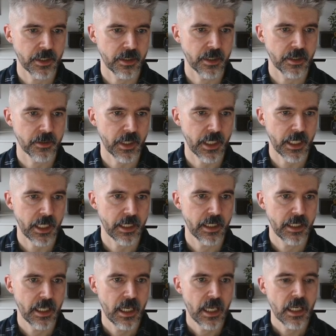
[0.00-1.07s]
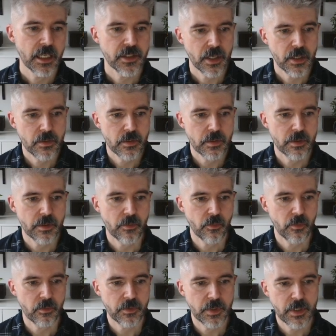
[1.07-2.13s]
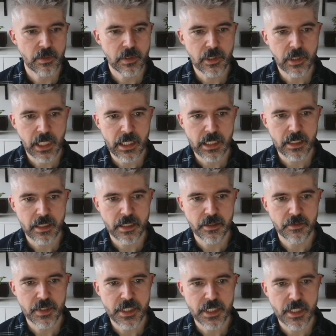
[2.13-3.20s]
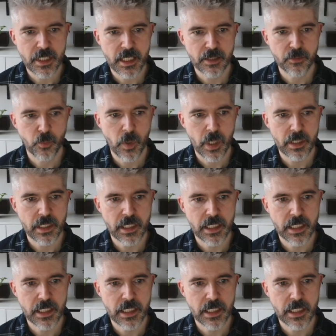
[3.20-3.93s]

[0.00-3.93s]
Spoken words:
Okay, so you look at it and you decide what